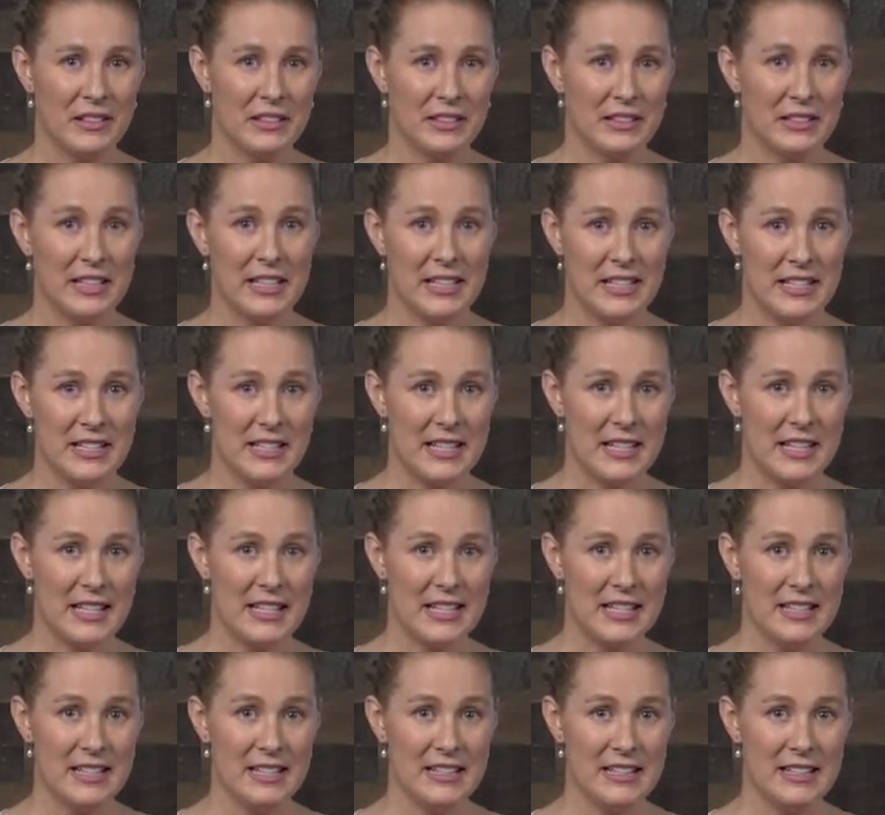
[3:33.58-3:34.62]

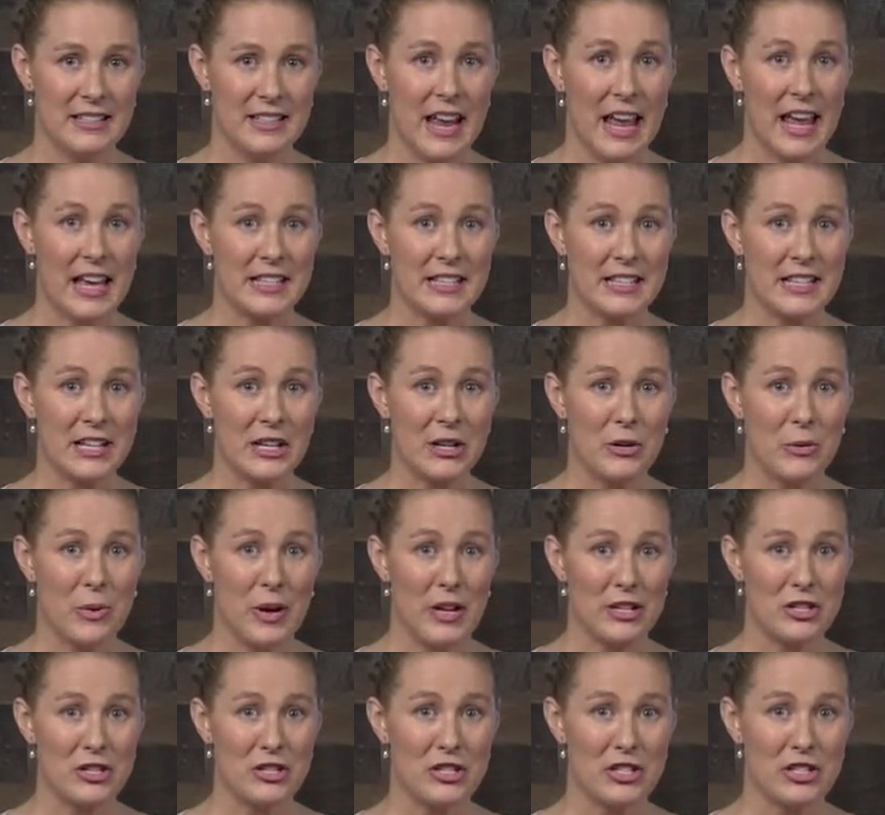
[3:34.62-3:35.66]
listening, asking
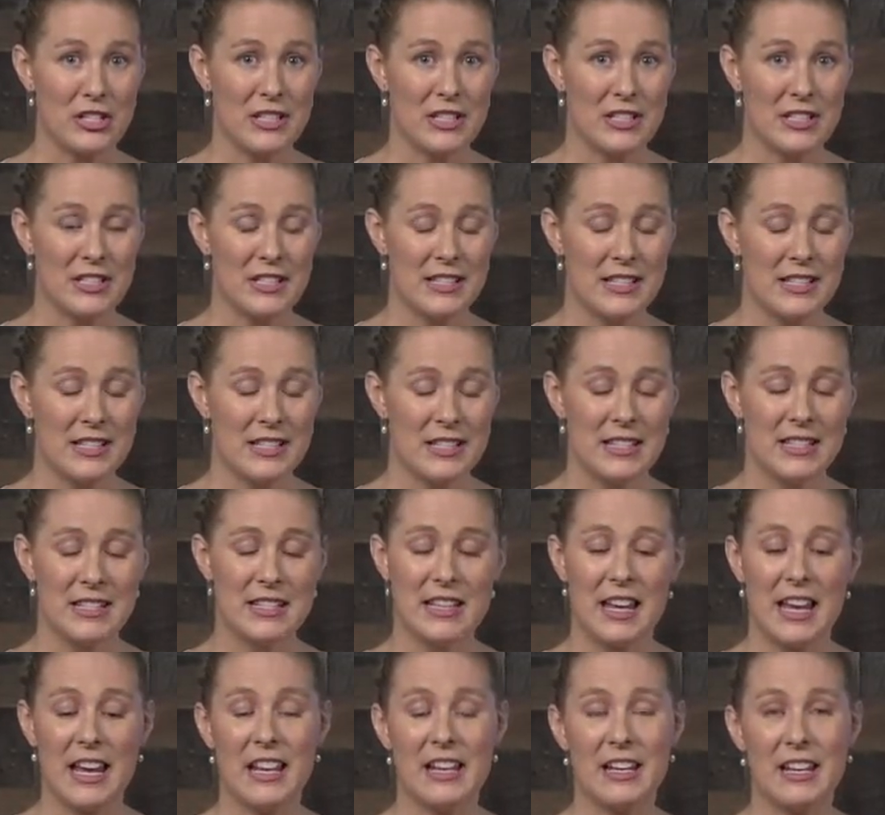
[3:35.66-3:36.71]
questions,
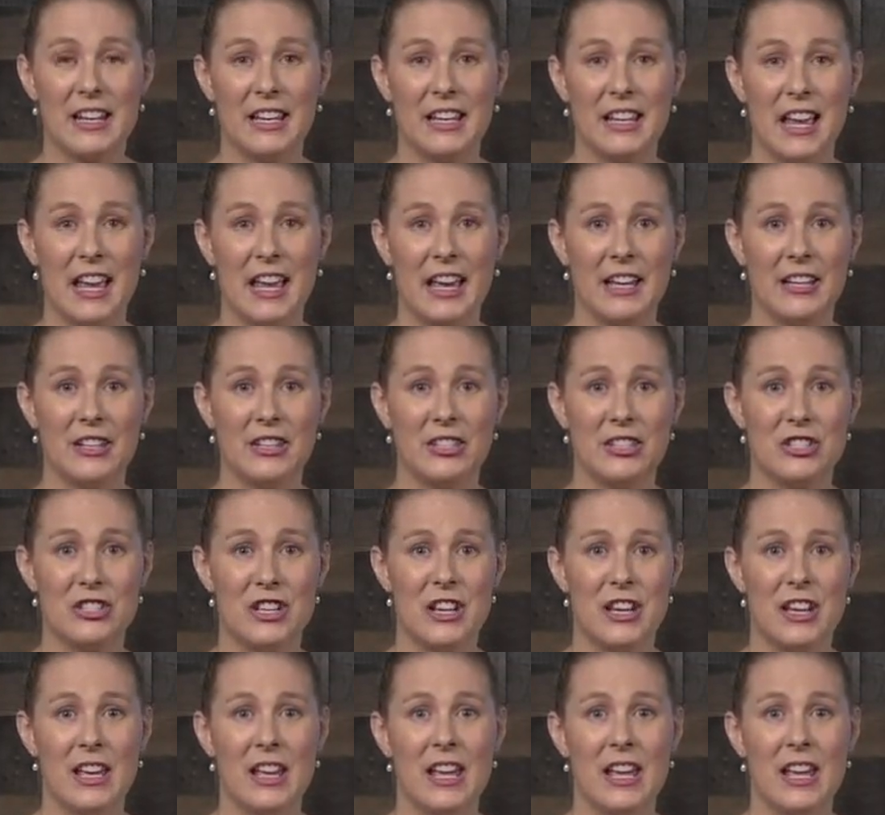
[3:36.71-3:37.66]
staying engaged,